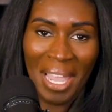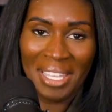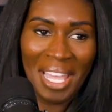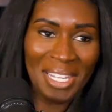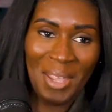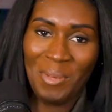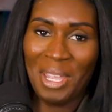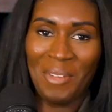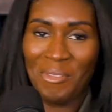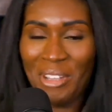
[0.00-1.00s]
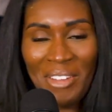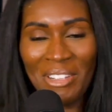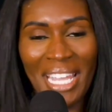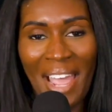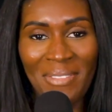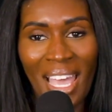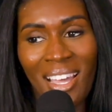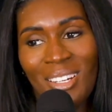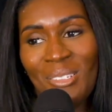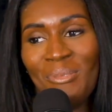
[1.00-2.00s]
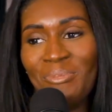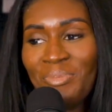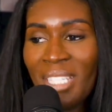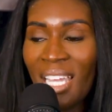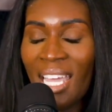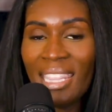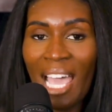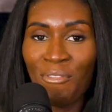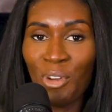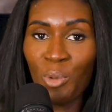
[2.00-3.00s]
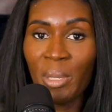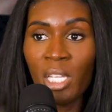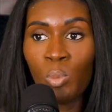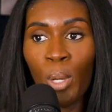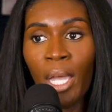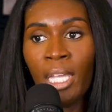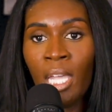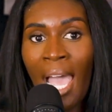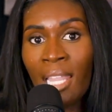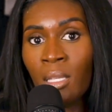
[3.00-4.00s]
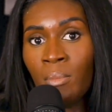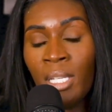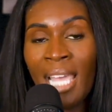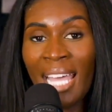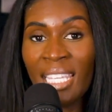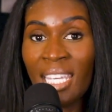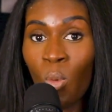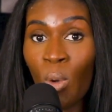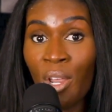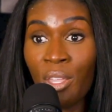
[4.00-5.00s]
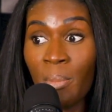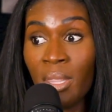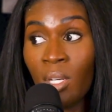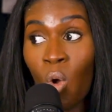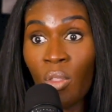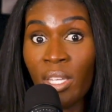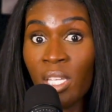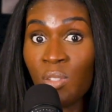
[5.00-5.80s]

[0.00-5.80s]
Back in that day, we ain't really have that verbiage, but he had the kid wear them, and then all the